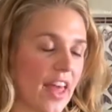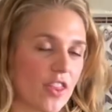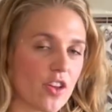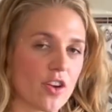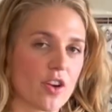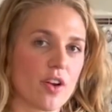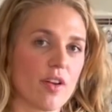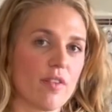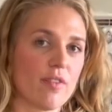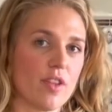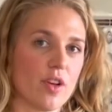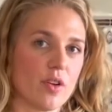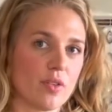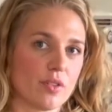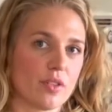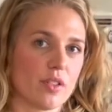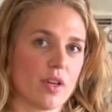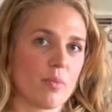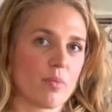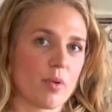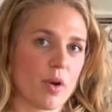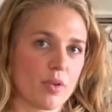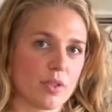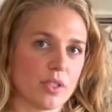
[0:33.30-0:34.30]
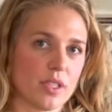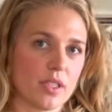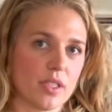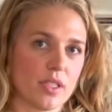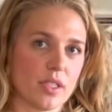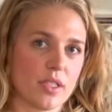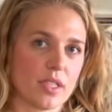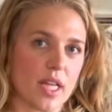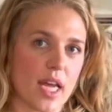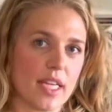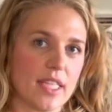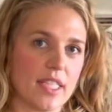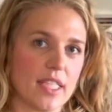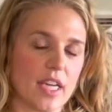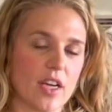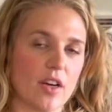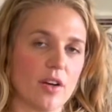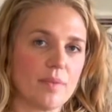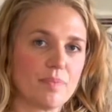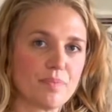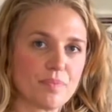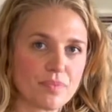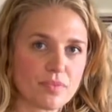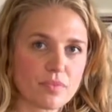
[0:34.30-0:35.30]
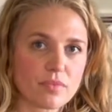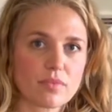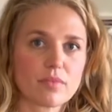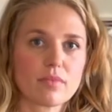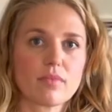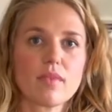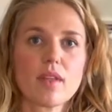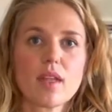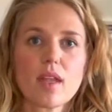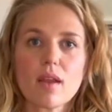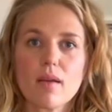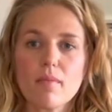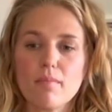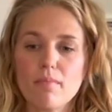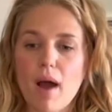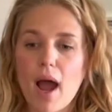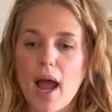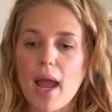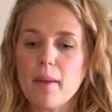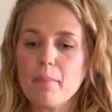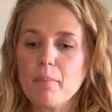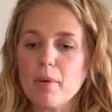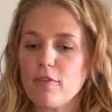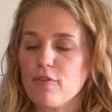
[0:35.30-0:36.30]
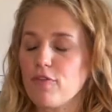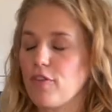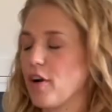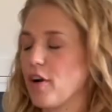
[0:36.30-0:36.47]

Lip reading: of those approaches is ideal. My preferred